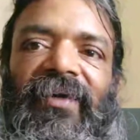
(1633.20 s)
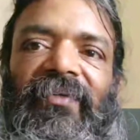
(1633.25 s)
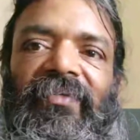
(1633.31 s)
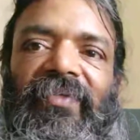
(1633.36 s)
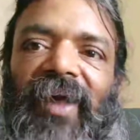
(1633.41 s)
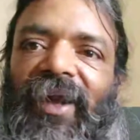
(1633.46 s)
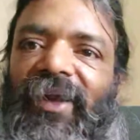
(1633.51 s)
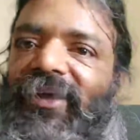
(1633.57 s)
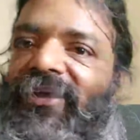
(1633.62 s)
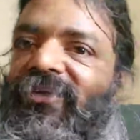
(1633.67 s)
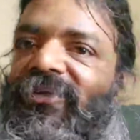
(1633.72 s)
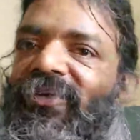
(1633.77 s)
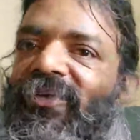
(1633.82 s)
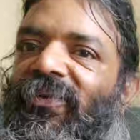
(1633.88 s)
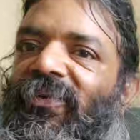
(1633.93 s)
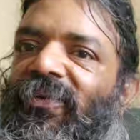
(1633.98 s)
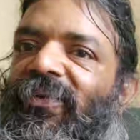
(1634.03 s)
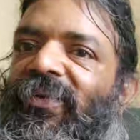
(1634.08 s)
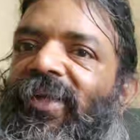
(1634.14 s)
If that is
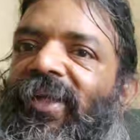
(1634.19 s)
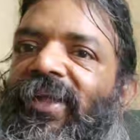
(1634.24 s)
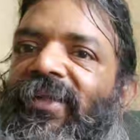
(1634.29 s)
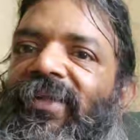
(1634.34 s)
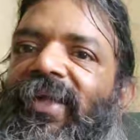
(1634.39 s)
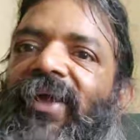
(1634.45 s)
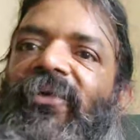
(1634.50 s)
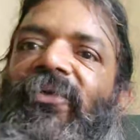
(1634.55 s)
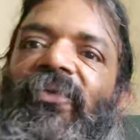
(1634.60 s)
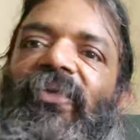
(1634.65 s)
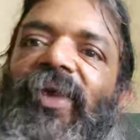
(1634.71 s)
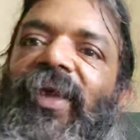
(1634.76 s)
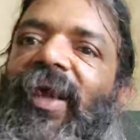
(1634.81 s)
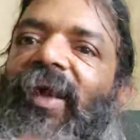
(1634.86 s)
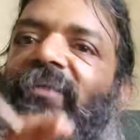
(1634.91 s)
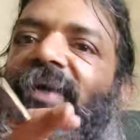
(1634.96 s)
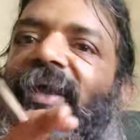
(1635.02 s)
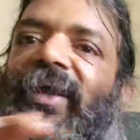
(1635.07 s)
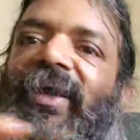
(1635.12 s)
true, then
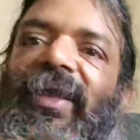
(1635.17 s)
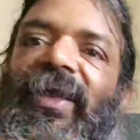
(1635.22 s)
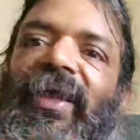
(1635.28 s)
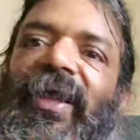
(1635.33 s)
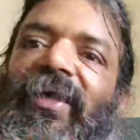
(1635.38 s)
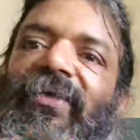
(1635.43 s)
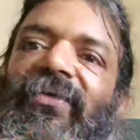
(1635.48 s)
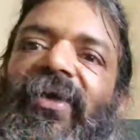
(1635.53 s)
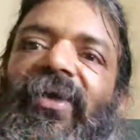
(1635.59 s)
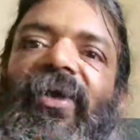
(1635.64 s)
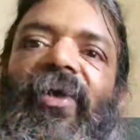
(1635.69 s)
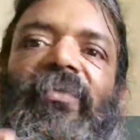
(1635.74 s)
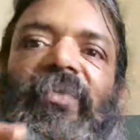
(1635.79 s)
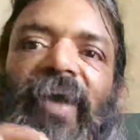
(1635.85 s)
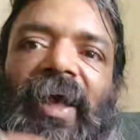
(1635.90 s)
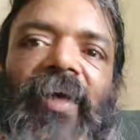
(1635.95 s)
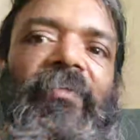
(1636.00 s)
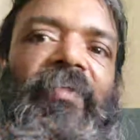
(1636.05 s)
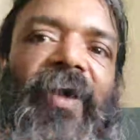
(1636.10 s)
we have integration
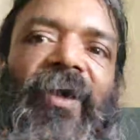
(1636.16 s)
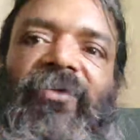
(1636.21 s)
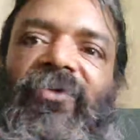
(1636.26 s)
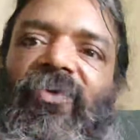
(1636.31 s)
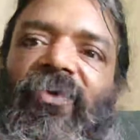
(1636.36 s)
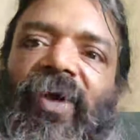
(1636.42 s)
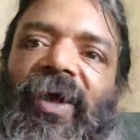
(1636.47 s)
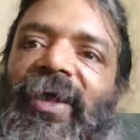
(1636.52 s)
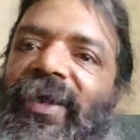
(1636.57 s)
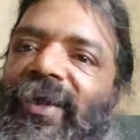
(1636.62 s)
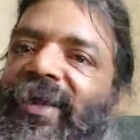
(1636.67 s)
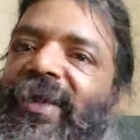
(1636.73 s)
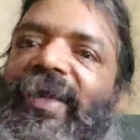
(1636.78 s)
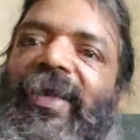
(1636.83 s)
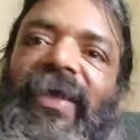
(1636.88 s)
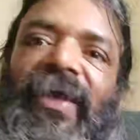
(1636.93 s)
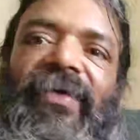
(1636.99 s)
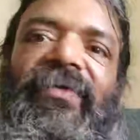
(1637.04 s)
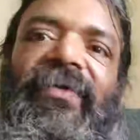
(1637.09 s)
of fxy
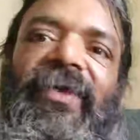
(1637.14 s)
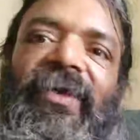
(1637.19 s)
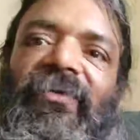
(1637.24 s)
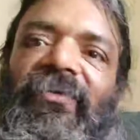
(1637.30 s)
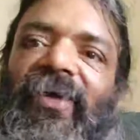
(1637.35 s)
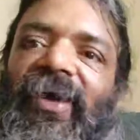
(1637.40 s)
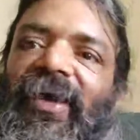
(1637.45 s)
dx dy.